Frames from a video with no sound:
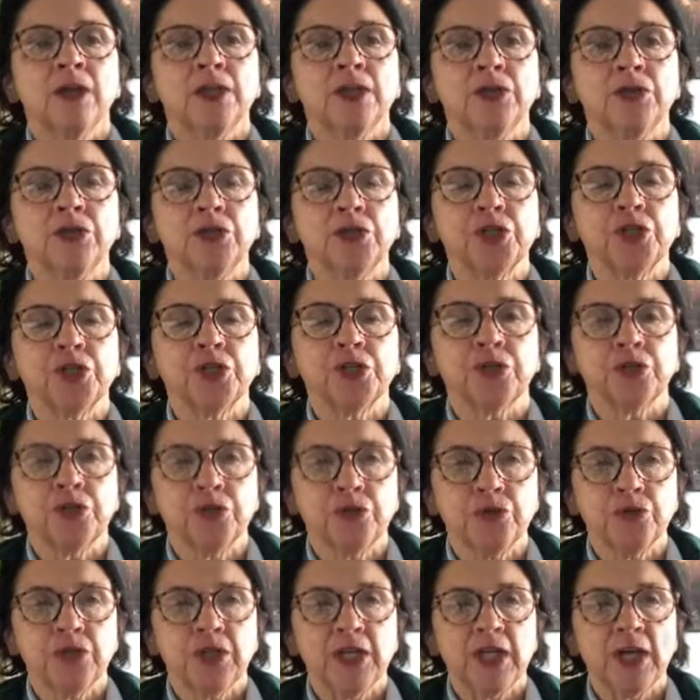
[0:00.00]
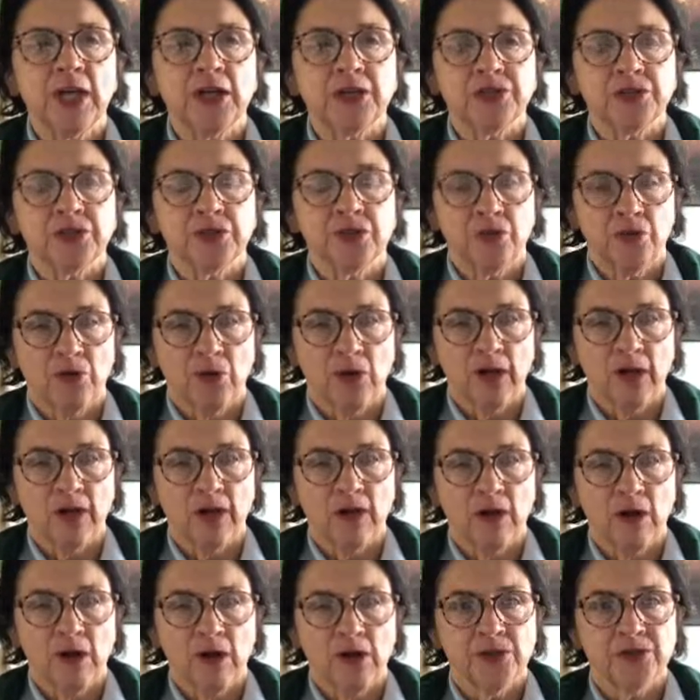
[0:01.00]
You should do the extra
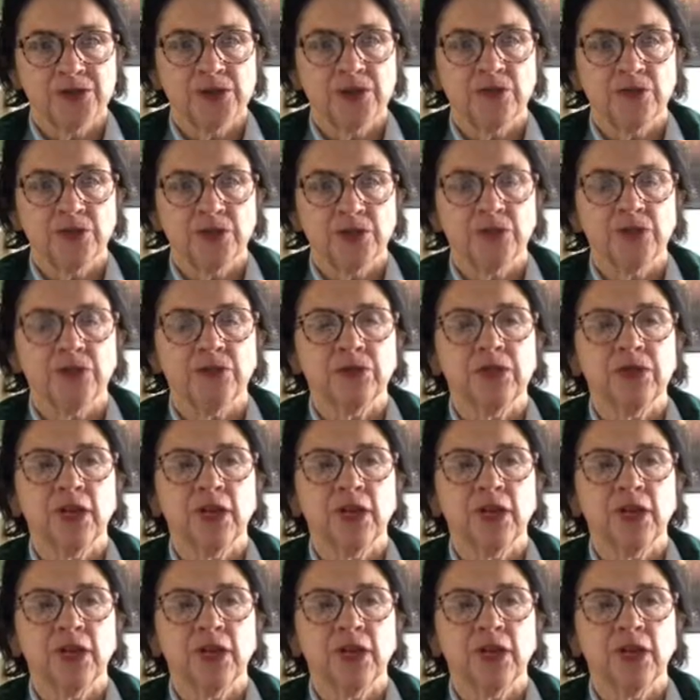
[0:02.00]
credit also too.